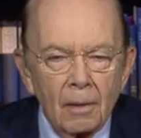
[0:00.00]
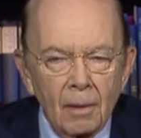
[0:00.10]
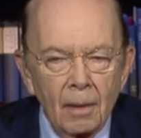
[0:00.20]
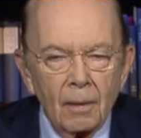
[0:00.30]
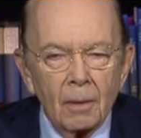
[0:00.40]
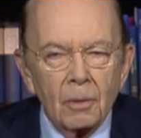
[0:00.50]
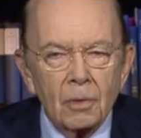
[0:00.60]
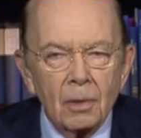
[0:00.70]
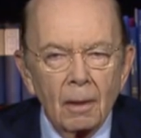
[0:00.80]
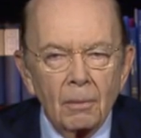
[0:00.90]
Then there were
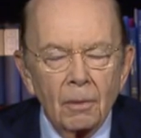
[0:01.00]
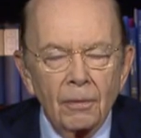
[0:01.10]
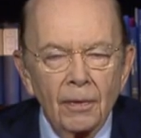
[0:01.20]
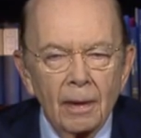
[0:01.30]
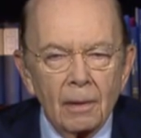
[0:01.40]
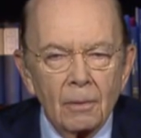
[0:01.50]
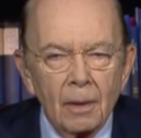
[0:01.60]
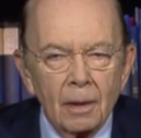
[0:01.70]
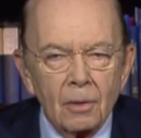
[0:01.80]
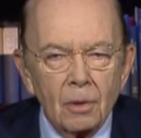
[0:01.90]
several
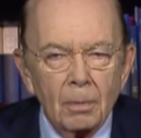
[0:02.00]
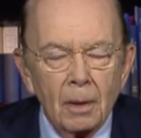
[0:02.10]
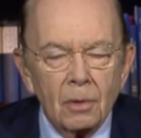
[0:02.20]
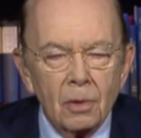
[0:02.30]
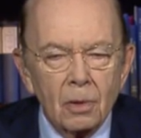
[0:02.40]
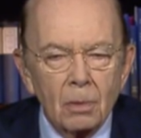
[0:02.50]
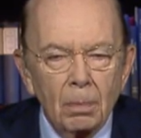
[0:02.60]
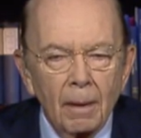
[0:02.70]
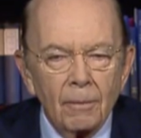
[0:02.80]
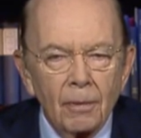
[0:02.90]
follow-on speeches
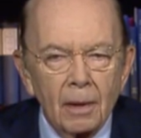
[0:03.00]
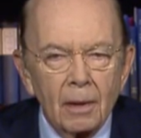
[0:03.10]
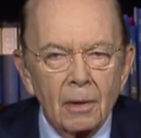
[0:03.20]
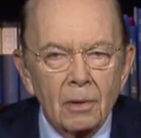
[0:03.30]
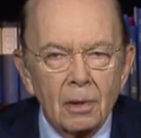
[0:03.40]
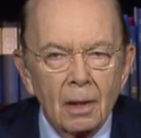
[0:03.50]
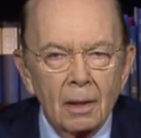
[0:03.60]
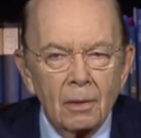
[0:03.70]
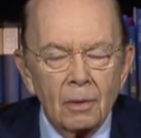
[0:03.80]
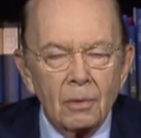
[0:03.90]
by various
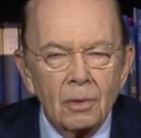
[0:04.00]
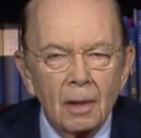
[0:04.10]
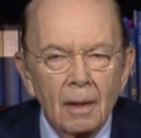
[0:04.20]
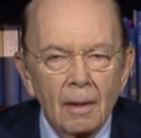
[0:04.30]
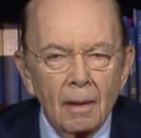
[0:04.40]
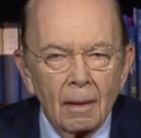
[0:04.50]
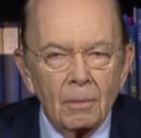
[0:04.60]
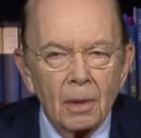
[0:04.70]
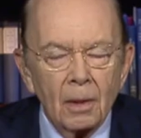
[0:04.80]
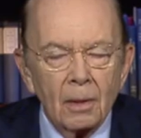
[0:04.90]
leaders of
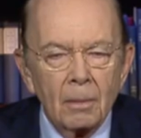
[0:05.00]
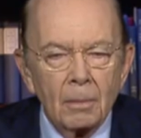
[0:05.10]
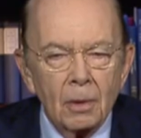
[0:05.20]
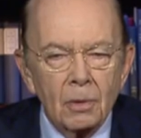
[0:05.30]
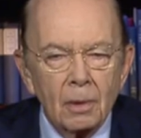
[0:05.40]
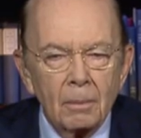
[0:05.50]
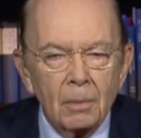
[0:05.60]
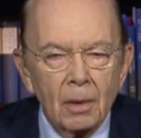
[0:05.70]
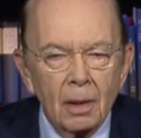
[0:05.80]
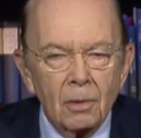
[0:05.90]
the other Muslim
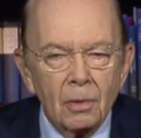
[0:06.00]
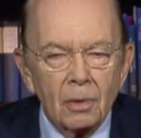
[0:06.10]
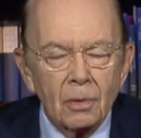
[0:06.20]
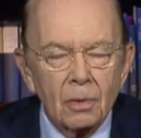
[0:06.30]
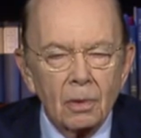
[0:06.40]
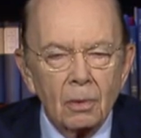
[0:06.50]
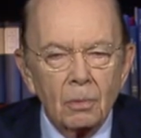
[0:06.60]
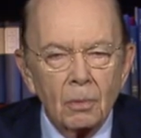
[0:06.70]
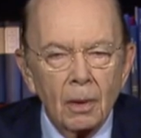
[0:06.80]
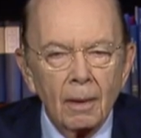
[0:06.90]
countries. So
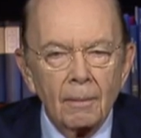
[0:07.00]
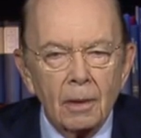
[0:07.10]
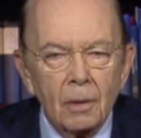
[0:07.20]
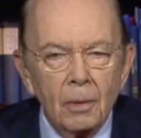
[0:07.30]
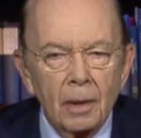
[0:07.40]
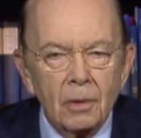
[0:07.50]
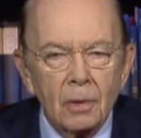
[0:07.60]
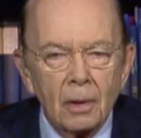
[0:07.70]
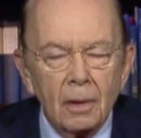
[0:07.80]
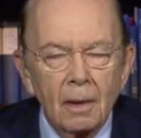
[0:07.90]
whatever
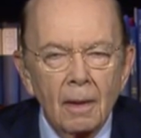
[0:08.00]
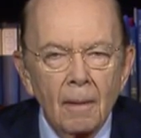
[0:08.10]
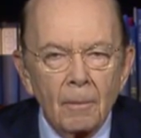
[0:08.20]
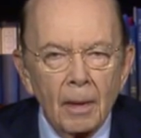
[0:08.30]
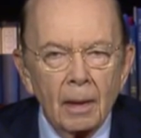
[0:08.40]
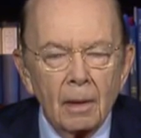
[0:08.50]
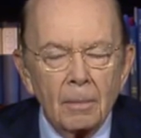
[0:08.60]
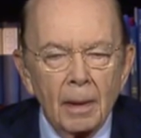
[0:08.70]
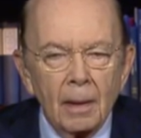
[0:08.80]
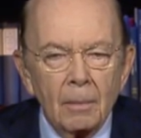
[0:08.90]
question
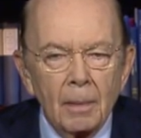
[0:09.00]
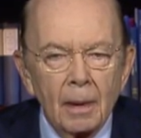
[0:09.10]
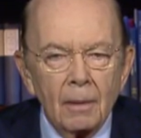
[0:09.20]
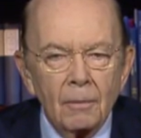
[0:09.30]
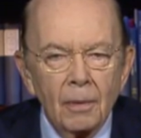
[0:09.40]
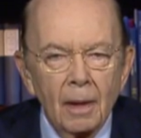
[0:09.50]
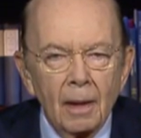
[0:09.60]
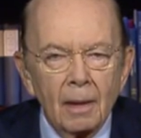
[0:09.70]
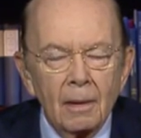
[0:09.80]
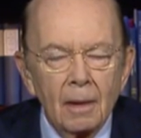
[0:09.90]
anybody might have
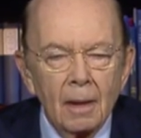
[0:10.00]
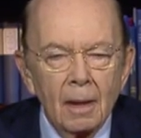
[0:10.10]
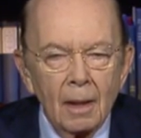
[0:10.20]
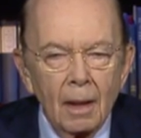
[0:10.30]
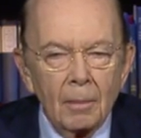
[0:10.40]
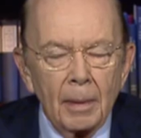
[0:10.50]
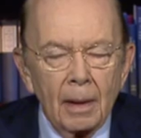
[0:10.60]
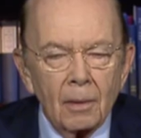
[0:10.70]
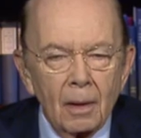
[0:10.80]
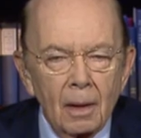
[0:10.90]
had
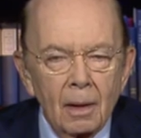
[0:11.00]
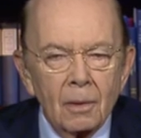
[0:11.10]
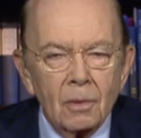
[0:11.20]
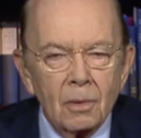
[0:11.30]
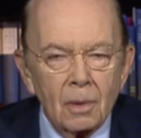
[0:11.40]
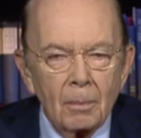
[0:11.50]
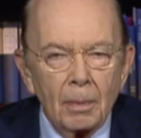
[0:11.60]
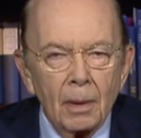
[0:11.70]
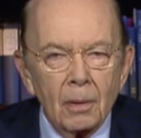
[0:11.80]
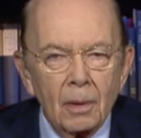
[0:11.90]
about is the
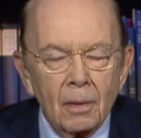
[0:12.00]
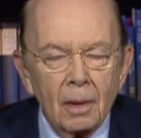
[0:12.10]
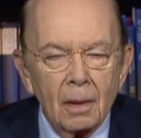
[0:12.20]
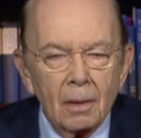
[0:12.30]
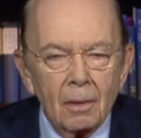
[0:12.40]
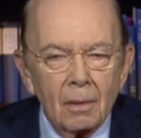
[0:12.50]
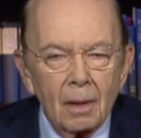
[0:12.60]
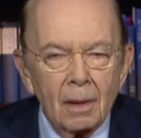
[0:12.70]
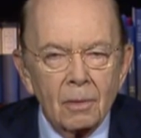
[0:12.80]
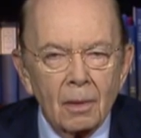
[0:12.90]
bulk of the
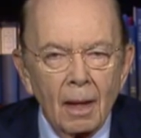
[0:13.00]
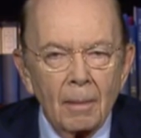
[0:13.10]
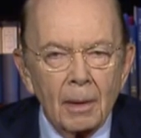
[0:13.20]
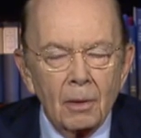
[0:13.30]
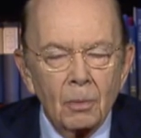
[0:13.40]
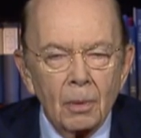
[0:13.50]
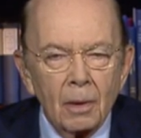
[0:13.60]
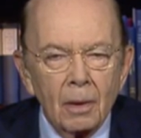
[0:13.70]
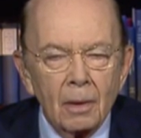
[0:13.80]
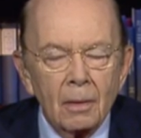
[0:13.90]
Islamic
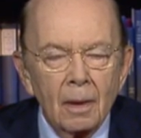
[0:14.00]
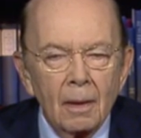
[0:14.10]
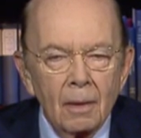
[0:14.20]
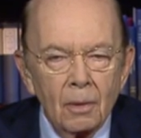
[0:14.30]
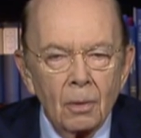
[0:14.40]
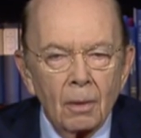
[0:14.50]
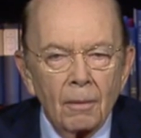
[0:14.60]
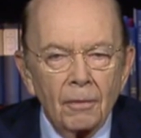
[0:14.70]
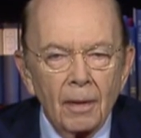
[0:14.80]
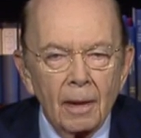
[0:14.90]
world
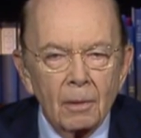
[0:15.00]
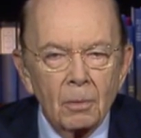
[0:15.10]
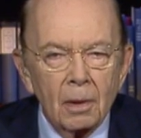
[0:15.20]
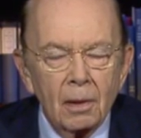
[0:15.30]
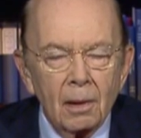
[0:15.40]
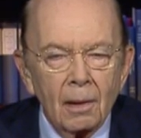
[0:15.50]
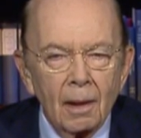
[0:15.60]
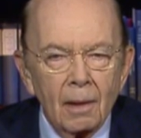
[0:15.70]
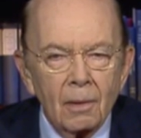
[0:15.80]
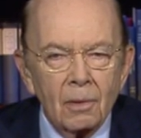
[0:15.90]
unified with the
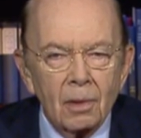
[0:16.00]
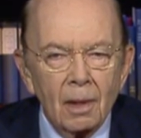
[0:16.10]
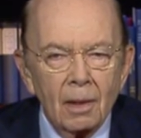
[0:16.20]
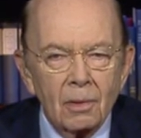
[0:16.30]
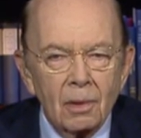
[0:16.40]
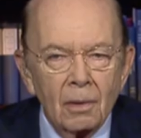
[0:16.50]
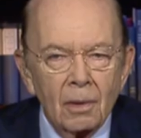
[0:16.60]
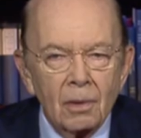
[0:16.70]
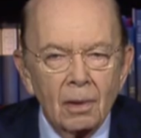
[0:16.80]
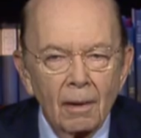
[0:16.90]
United States in
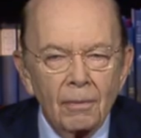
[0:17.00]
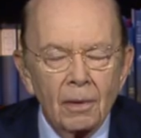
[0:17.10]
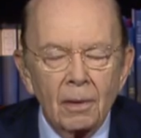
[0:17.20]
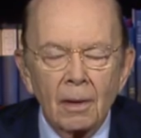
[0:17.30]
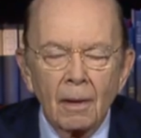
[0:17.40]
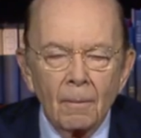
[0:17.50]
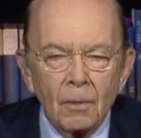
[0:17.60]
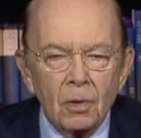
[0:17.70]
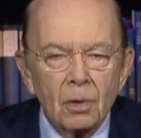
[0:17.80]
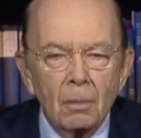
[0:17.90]
this effort,
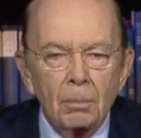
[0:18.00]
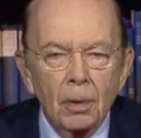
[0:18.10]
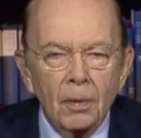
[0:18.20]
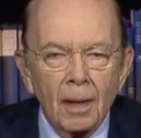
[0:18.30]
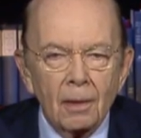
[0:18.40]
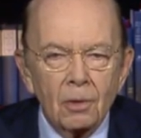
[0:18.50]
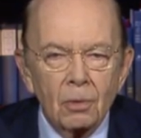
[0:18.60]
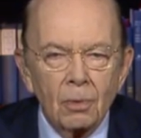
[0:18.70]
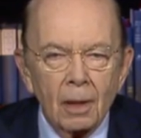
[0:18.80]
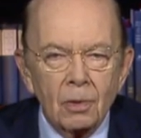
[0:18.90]
this should put that to
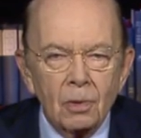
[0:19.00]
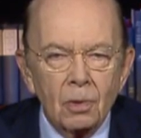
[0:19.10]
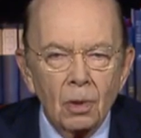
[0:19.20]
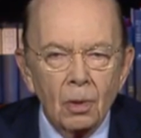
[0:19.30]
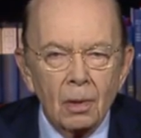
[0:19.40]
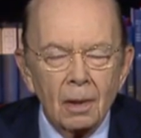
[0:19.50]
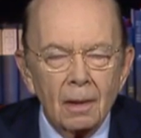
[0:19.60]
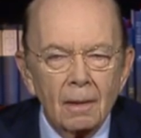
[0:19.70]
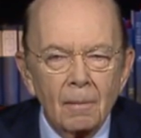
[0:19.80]
rest totally.